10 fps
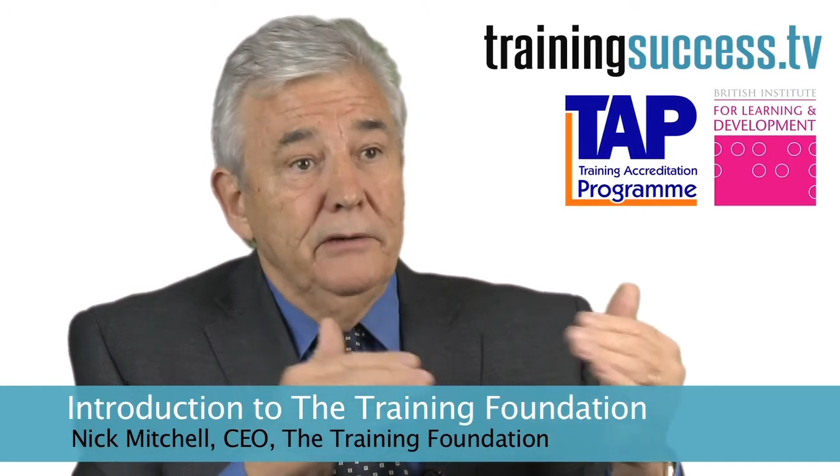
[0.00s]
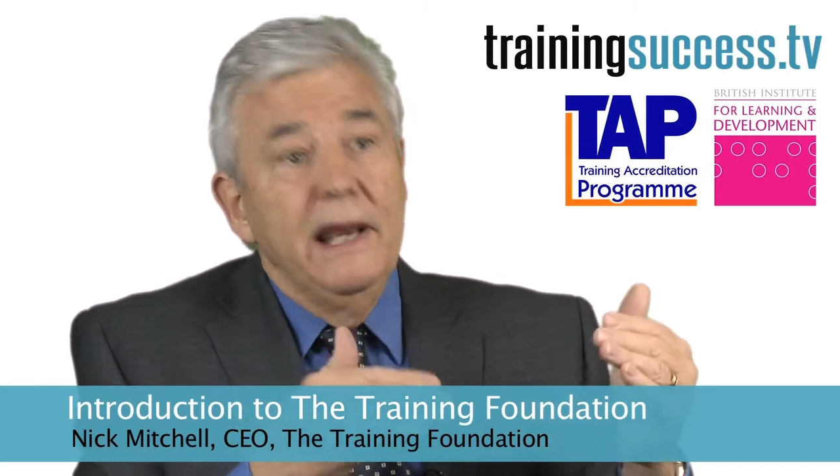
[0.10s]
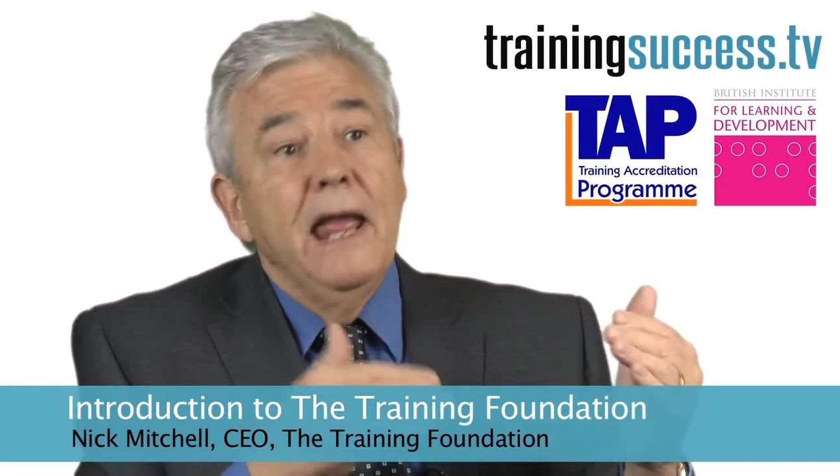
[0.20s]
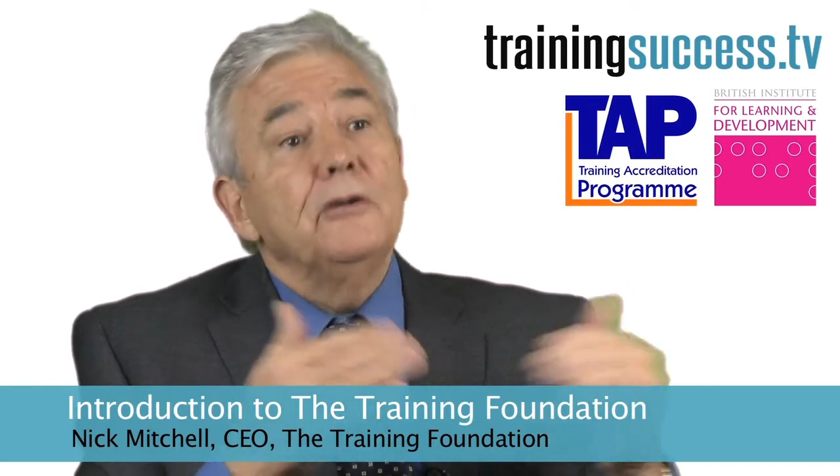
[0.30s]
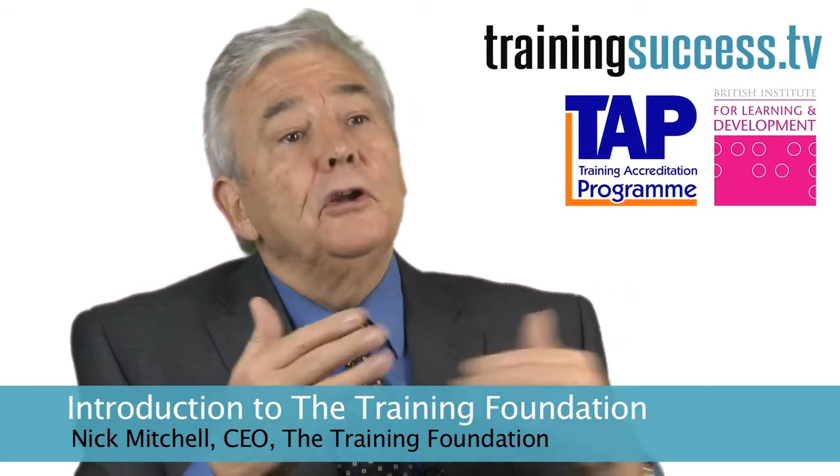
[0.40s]
in
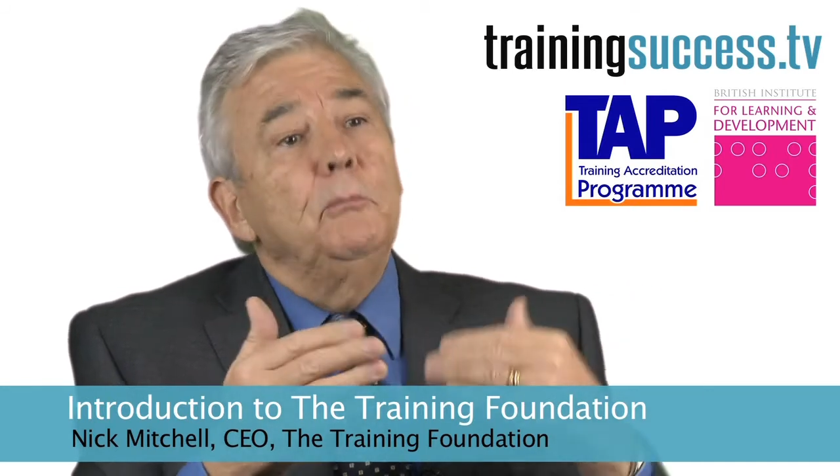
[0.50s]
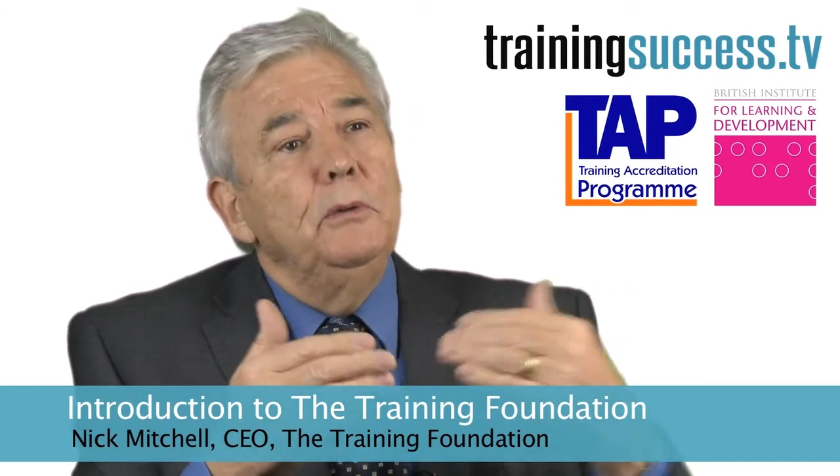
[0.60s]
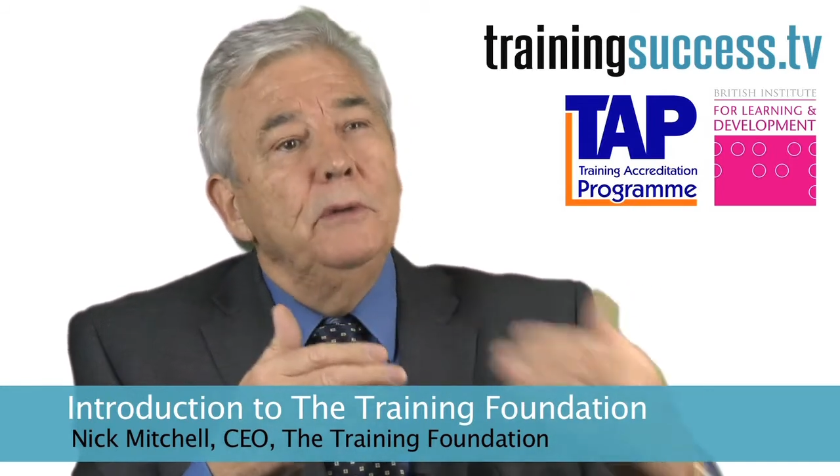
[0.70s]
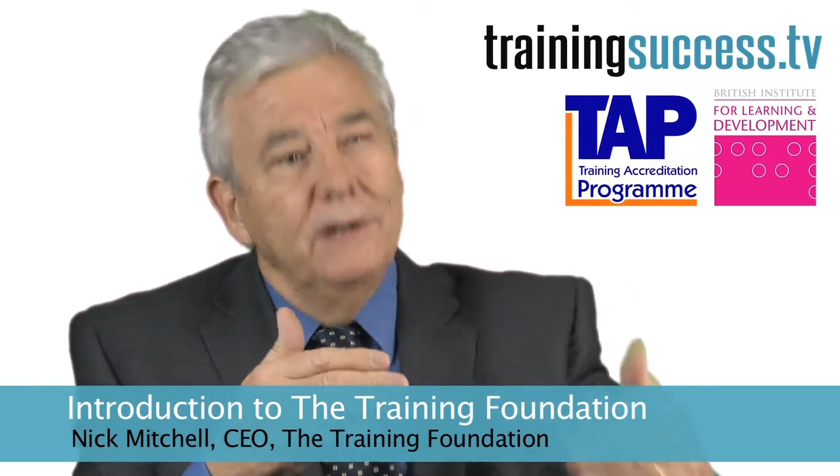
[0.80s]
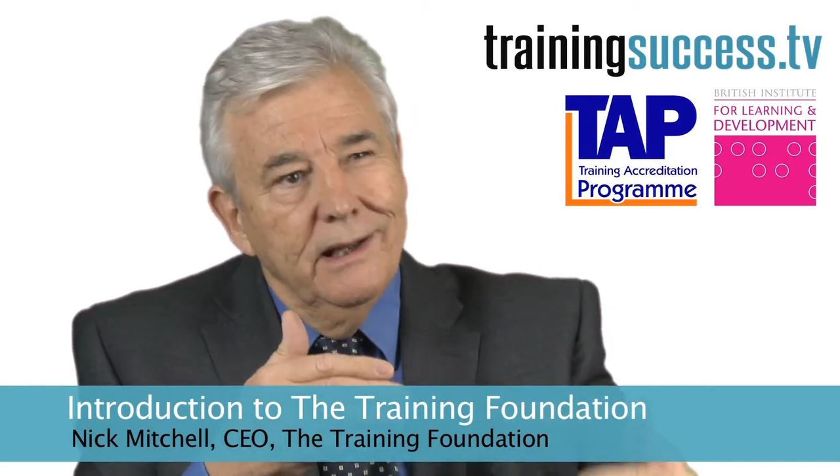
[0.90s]
how to
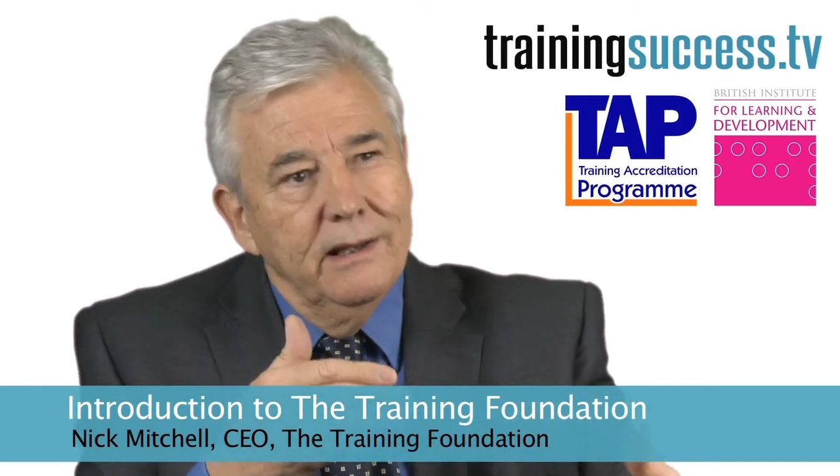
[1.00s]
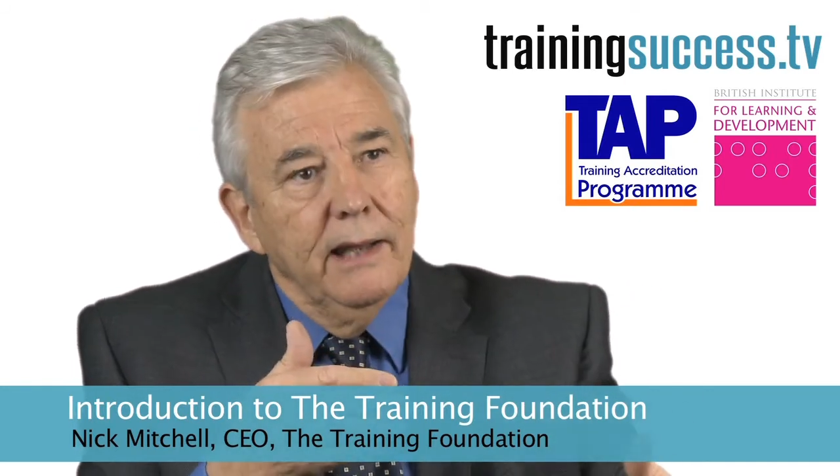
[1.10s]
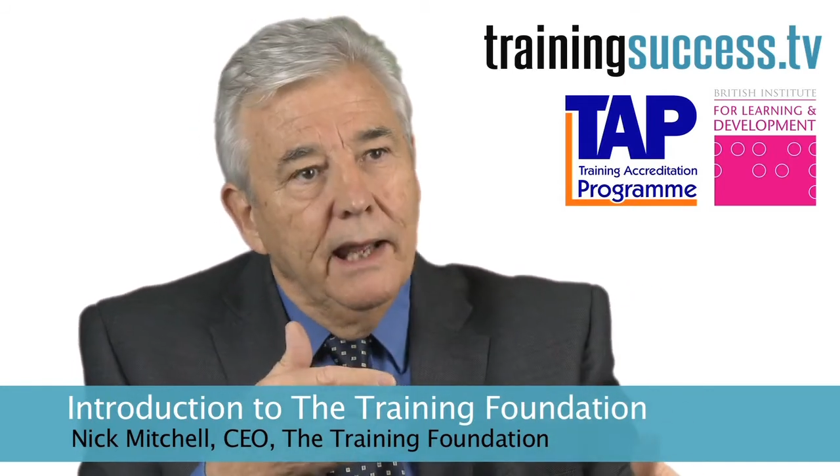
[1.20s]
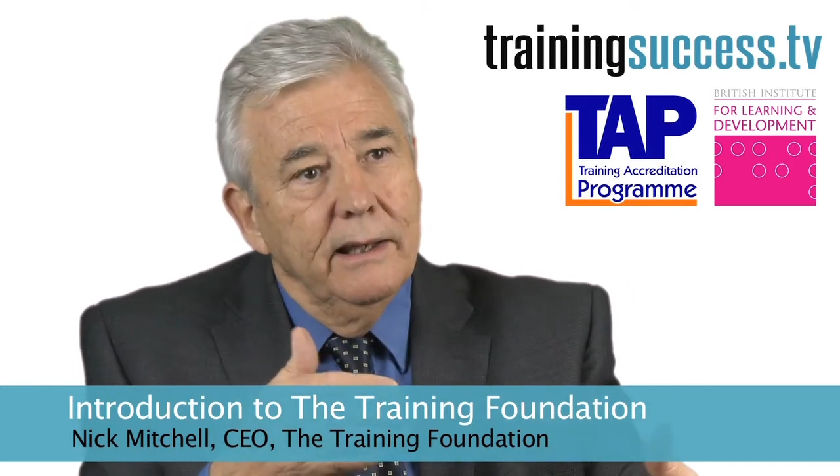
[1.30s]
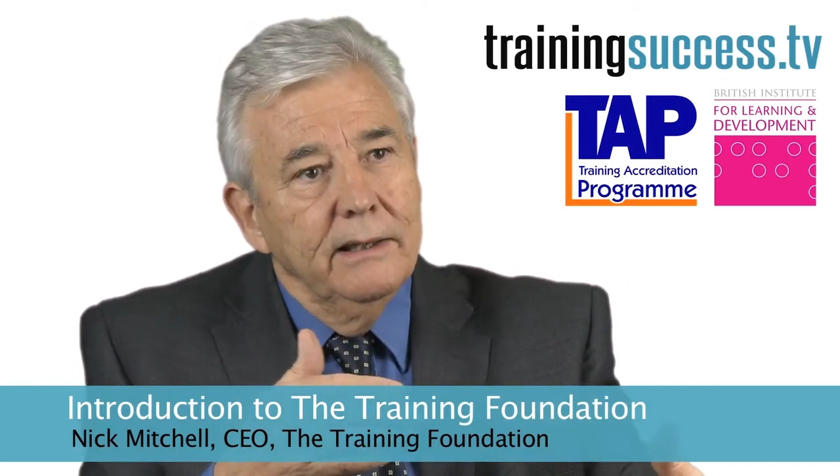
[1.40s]
communicate
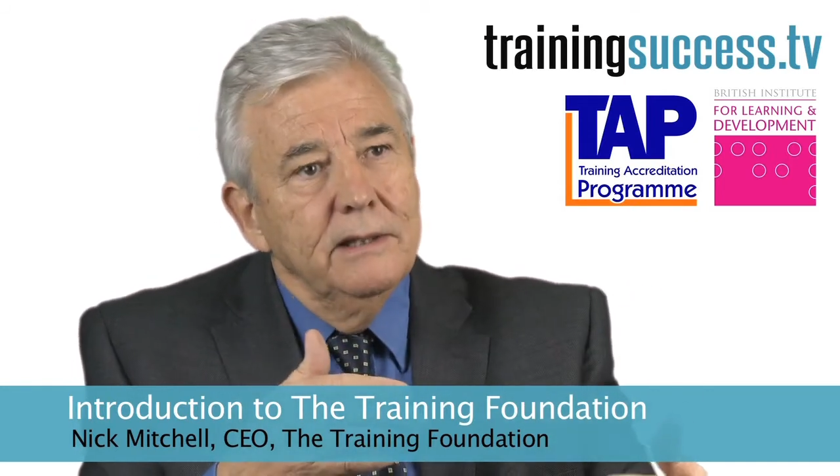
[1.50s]
that,